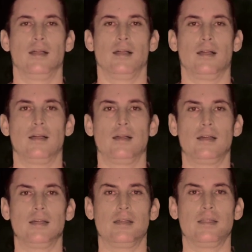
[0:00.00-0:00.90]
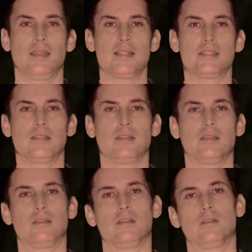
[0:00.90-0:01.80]
Uh, that's
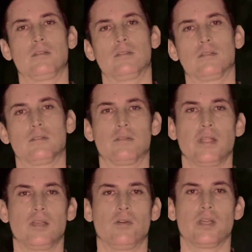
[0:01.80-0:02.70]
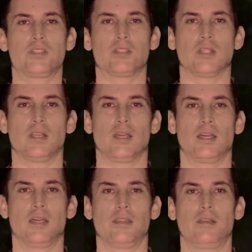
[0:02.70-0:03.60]
a great question.
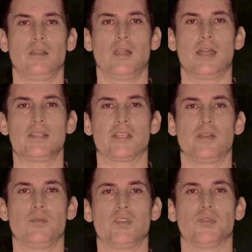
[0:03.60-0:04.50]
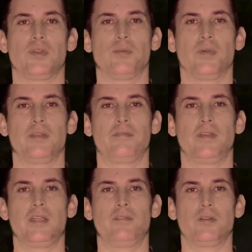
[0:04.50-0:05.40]
Uh, there are a lot of scary movies, but my
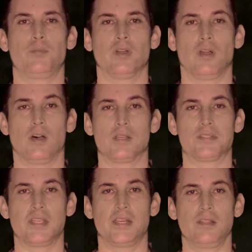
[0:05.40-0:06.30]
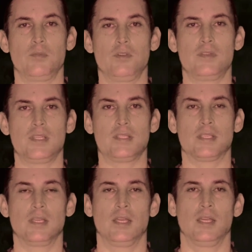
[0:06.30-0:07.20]
favorite upon all scary
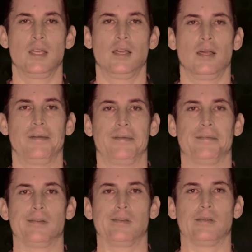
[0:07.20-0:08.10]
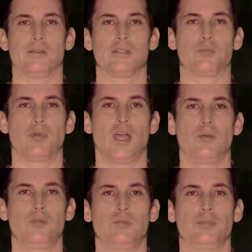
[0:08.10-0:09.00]
movies uh, is
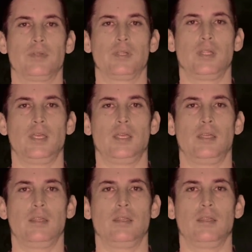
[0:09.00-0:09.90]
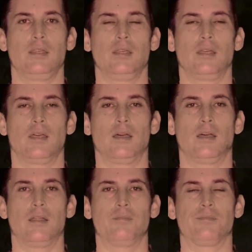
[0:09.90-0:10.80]
probably,
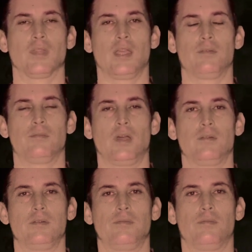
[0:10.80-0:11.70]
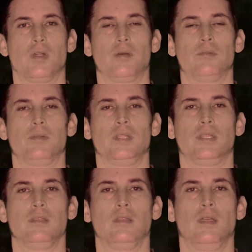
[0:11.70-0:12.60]
uh, I, I, would
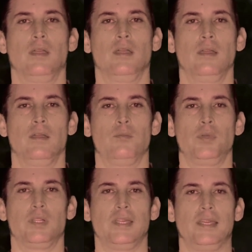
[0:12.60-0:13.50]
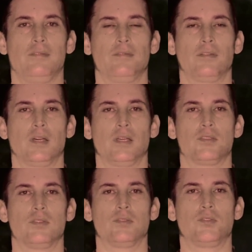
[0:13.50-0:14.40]
probably believe
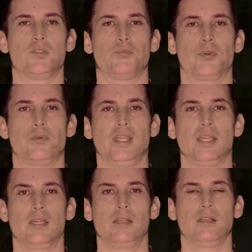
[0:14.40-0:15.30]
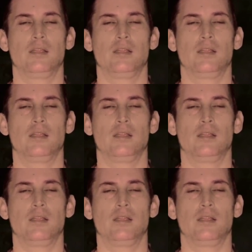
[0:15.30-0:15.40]
uh, Suspiria,